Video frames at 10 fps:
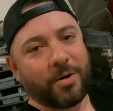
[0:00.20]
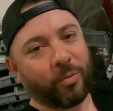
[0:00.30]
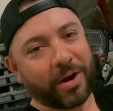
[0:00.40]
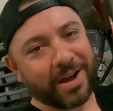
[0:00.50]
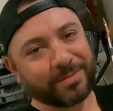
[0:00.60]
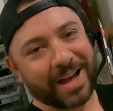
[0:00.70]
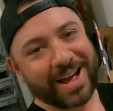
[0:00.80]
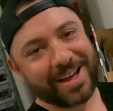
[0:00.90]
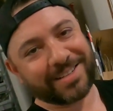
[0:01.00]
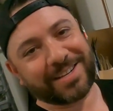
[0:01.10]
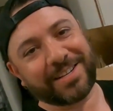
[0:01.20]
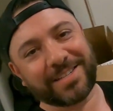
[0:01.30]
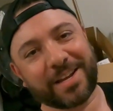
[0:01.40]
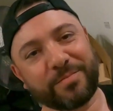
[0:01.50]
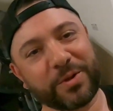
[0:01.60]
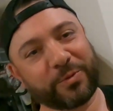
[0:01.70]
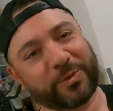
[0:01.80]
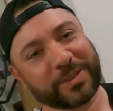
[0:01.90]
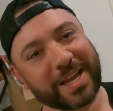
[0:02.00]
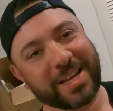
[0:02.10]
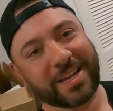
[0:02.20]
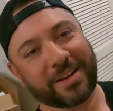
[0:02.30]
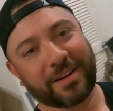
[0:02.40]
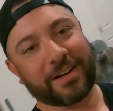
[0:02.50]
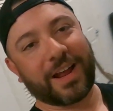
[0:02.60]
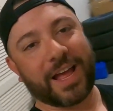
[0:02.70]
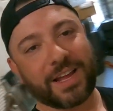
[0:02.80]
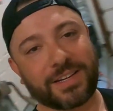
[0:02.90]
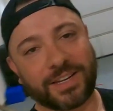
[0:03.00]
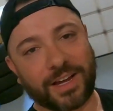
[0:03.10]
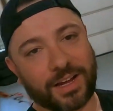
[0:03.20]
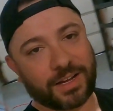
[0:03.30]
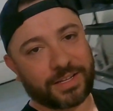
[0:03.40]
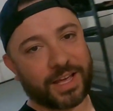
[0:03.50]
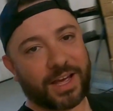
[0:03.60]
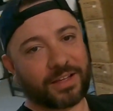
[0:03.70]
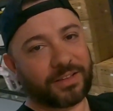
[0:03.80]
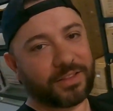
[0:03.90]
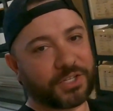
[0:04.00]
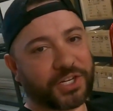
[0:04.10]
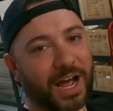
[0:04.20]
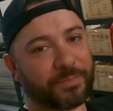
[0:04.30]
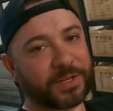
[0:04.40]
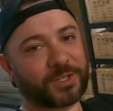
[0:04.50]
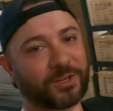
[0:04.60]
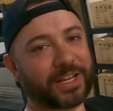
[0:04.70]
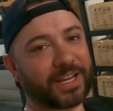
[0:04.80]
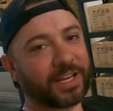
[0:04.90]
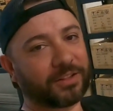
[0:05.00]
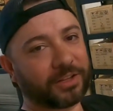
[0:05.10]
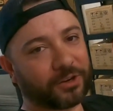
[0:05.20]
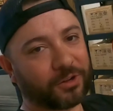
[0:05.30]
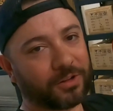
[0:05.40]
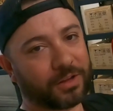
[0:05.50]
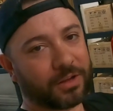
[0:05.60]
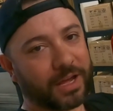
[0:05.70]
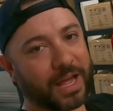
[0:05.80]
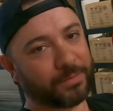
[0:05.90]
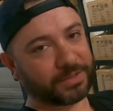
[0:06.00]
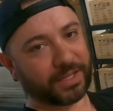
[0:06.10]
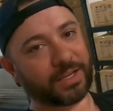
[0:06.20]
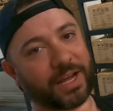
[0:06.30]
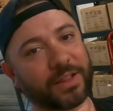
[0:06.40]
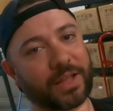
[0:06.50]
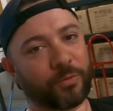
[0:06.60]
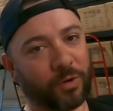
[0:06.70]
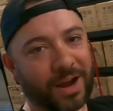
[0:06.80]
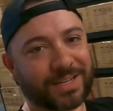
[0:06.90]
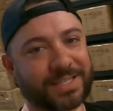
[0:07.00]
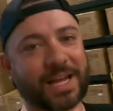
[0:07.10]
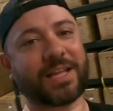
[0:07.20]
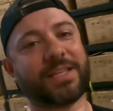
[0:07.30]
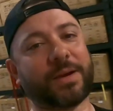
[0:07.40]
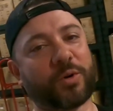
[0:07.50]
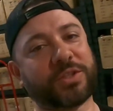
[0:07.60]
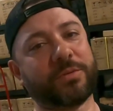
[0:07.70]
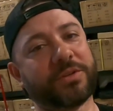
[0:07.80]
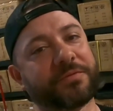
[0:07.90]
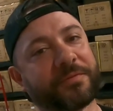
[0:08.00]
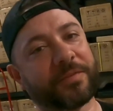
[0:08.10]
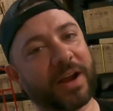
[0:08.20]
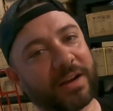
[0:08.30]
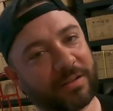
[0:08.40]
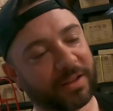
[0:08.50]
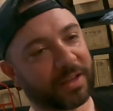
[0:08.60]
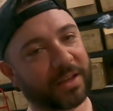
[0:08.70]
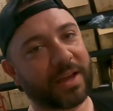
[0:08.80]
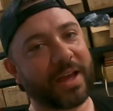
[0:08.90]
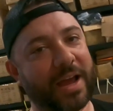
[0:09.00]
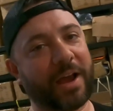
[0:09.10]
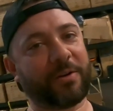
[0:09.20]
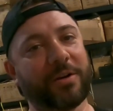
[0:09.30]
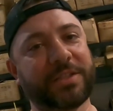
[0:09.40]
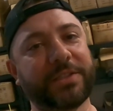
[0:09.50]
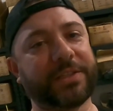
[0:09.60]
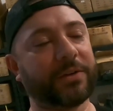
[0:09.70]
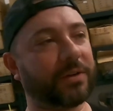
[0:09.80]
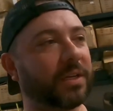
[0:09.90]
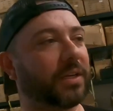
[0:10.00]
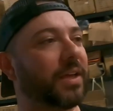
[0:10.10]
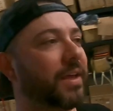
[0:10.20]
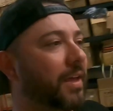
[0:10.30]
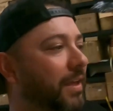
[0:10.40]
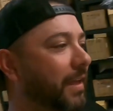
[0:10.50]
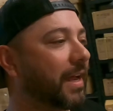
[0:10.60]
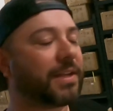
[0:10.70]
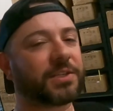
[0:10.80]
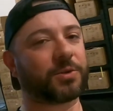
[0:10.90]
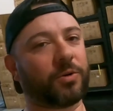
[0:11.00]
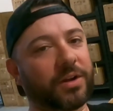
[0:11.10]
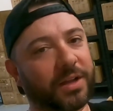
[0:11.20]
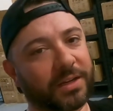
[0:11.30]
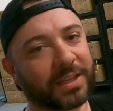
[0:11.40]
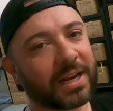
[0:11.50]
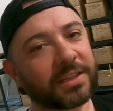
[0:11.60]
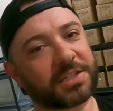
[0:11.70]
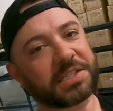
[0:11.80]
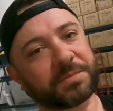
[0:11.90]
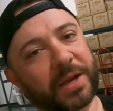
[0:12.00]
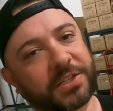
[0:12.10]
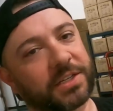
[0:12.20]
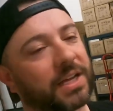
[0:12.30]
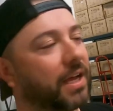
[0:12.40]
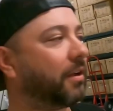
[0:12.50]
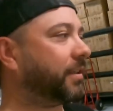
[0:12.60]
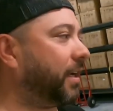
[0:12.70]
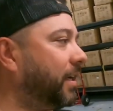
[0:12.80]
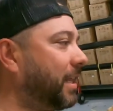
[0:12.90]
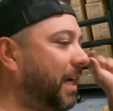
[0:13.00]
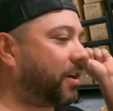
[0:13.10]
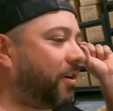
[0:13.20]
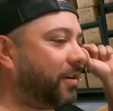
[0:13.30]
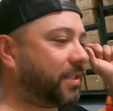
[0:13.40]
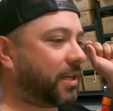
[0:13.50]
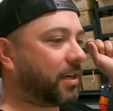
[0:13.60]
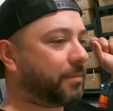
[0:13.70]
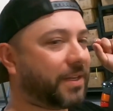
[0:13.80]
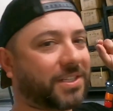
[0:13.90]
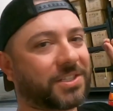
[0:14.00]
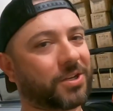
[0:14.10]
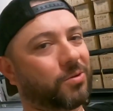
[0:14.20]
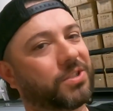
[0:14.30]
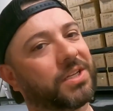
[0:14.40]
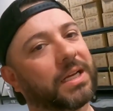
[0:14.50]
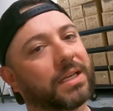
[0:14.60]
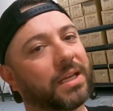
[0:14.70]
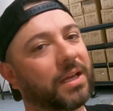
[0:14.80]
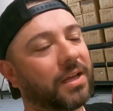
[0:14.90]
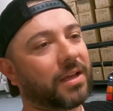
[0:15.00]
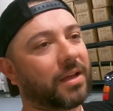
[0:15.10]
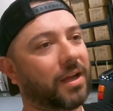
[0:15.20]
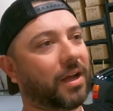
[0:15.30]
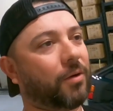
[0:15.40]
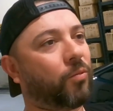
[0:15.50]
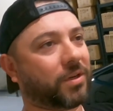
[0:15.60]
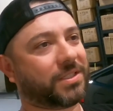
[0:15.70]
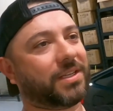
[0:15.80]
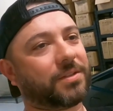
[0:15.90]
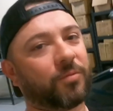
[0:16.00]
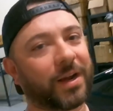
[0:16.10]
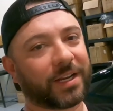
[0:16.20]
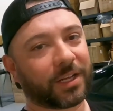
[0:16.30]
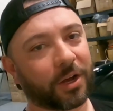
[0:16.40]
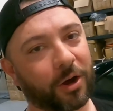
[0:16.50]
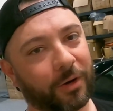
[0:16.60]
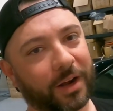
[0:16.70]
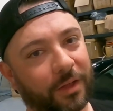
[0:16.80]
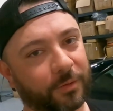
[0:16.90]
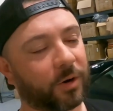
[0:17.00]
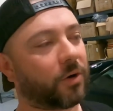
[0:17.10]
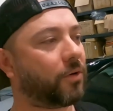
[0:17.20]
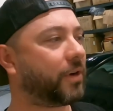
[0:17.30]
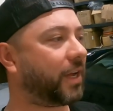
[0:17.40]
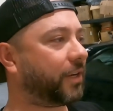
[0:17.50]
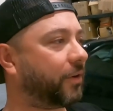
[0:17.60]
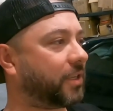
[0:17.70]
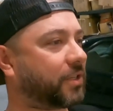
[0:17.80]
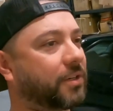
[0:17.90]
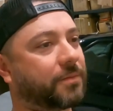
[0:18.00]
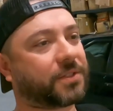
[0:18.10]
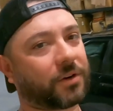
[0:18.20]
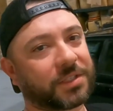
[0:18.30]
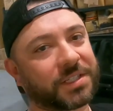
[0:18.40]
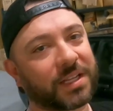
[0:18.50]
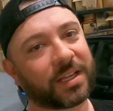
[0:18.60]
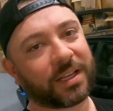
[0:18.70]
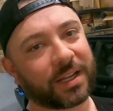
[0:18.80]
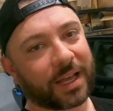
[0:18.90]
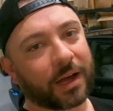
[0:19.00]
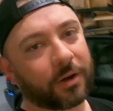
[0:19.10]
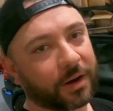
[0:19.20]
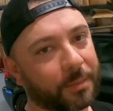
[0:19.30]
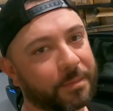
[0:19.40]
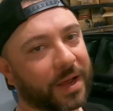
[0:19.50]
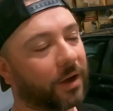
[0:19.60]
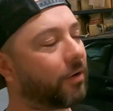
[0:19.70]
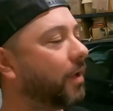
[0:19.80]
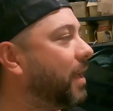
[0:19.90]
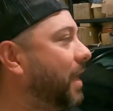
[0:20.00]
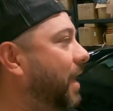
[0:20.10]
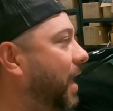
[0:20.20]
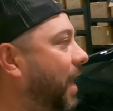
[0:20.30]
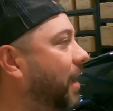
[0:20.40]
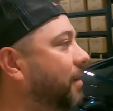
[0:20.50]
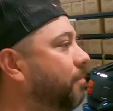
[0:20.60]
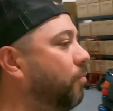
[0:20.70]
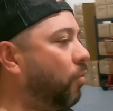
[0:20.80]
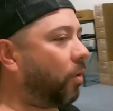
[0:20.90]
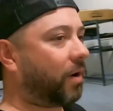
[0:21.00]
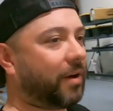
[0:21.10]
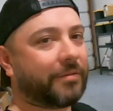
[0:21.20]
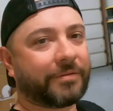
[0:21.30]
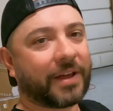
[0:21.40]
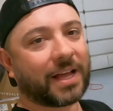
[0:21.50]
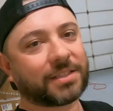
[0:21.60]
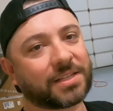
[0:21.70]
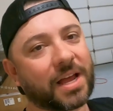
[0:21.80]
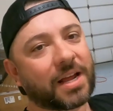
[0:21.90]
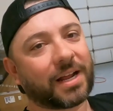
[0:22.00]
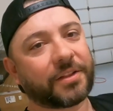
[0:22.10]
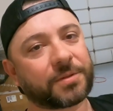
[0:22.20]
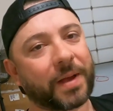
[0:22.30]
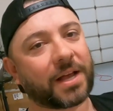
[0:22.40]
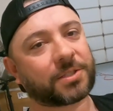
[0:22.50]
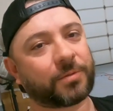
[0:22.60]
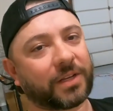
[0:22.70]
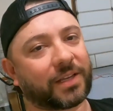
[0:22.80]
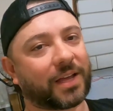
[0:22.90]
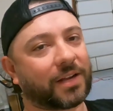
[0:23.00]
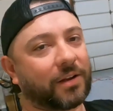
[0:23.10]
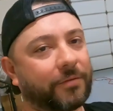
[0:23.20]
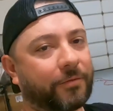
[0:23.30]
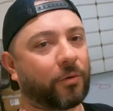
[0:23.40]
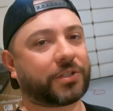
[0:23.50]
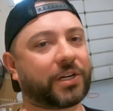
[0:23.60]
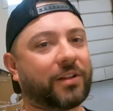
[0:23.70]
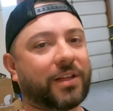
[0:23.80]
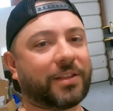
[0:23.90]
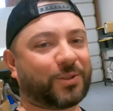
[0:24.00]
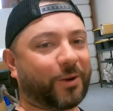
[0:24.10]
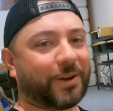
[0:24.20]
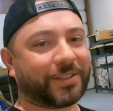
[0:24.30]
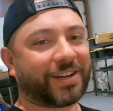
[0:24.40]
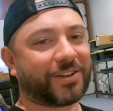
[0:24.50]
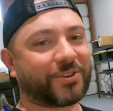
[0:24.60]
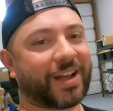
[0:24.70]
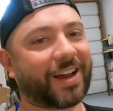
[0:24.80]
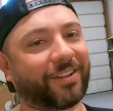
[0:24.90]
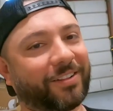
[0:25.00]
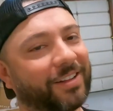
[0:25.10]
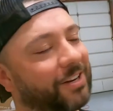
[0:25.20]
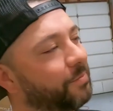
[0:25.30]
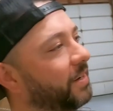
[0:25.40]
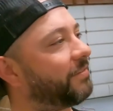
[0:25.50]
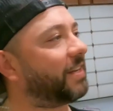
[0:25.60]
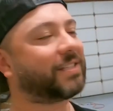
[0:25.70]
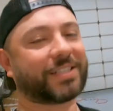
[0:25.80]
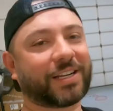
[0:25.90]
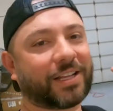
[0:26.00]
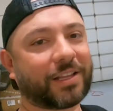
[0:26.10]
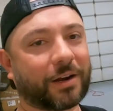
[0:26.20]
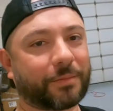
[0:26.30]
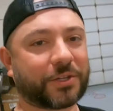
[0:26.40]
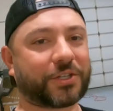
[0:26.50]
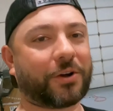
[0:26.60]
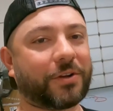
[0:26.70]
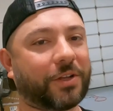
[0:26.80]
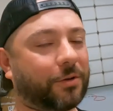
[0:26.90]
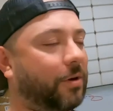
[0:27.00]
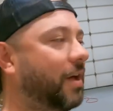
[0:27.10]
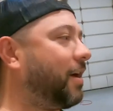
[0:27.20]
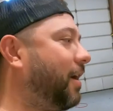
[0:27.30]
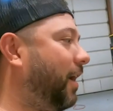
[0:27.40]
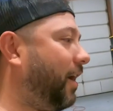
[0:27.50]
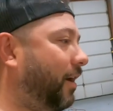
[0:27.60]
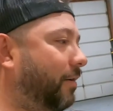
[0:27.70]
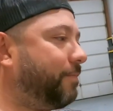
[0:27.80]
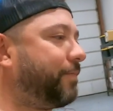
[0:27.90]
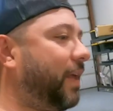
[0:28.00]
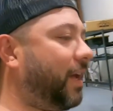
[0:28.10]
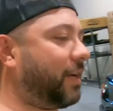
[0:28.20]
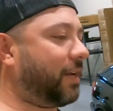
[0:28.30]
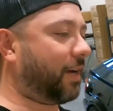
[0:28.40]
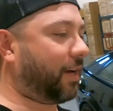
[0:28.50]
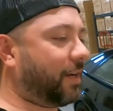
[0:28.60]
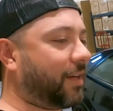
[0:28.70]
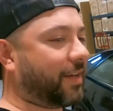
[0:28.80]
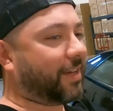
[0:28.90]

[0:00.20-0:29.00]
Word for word: What up guys? It is a beautiful day here and uh, yeah, the shop is looking a little empty. And why is that? The MR2 is finally at RT tuning, getting sorted, getting the suspension dialed in. That car is gonna be so sick uh, once it's ready to go and on the road and you guys are gonna start seeing it out and about at more events. Now this past weekend, unfortunately, the Toyota Tundra had a little bit of an incident and then I'm gonna show you. Um, and uh,